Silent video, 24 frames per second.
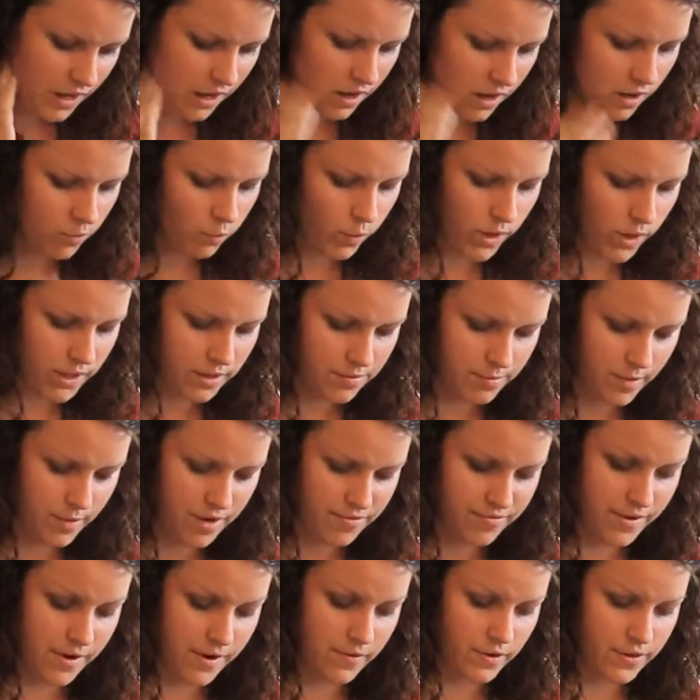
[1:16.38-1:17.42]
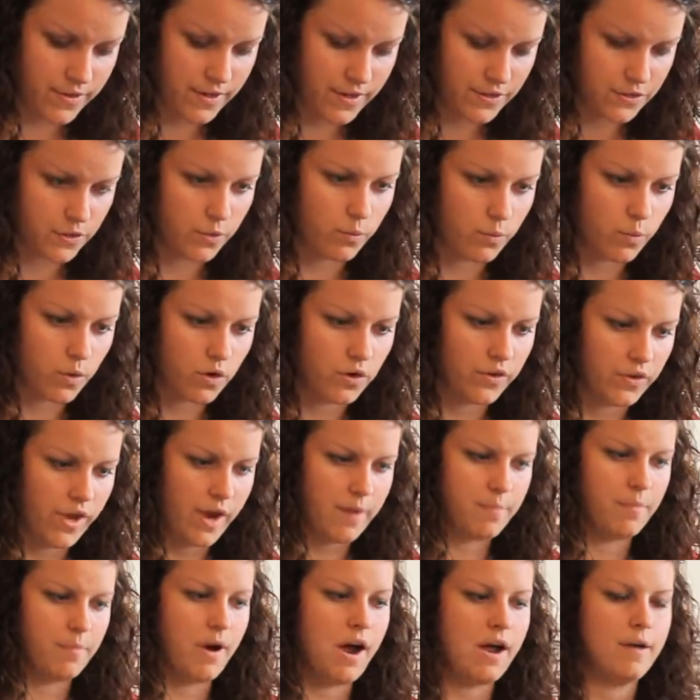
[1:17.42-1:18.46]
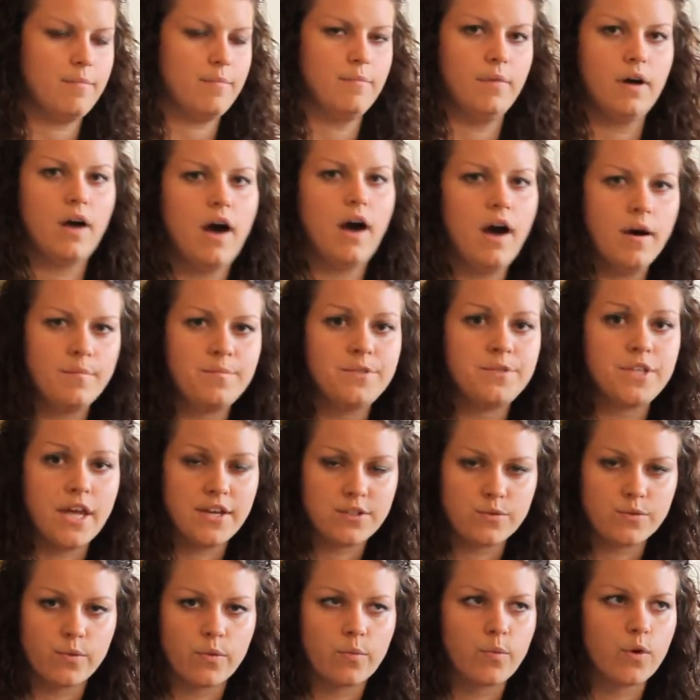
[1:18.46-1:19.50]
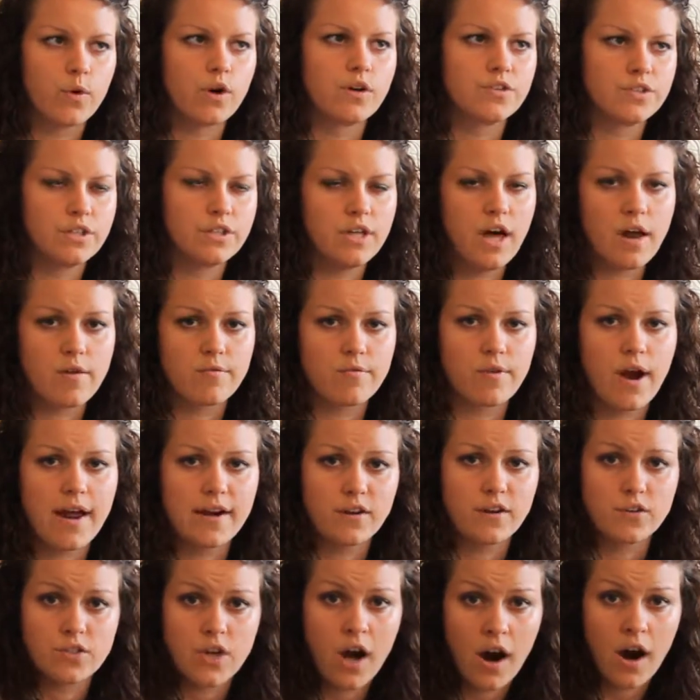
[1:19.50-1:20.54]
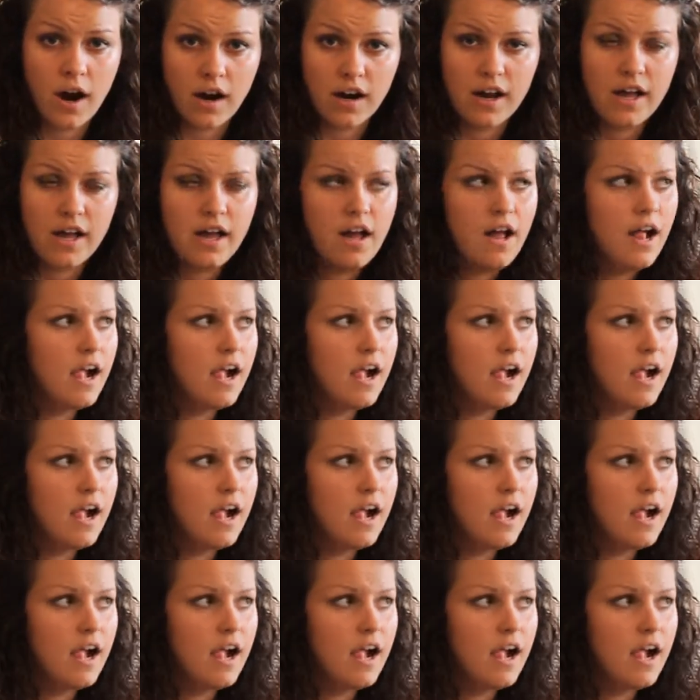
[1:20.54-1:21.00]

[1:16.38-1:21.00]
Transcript: one of my favorite things in the world, I'm obsessed with words, a lot of writers are,